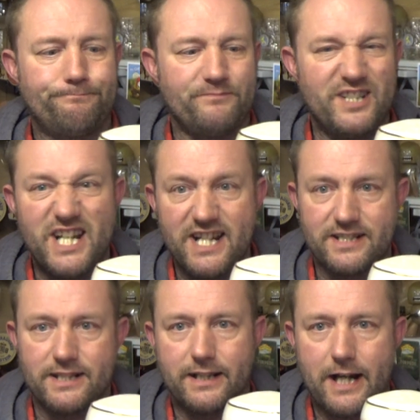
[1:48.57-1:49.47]

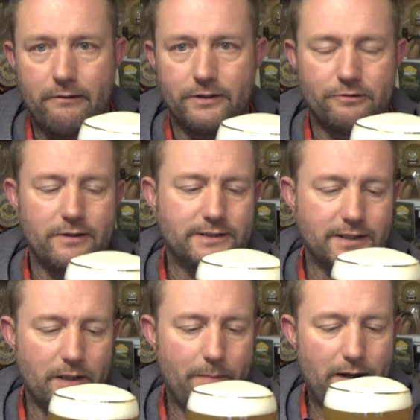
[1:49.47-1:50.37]
yeasty
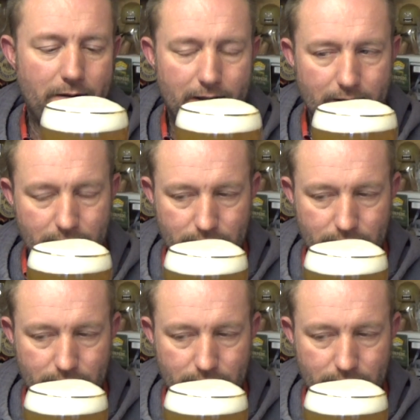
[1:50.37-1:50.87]
characteristic about it.